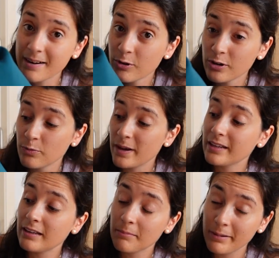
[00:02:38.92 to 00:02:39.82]
I'm going to
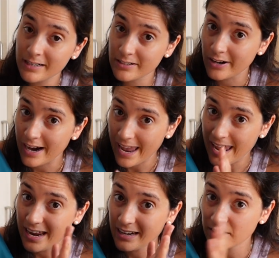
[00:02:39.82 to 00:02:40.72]
make the blazer
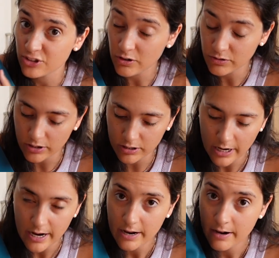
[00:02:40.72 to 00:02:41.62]
and the trousers
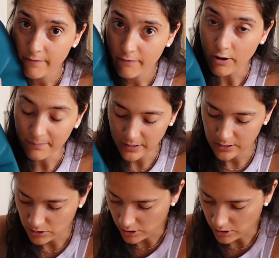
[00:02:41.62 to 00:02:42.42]
from this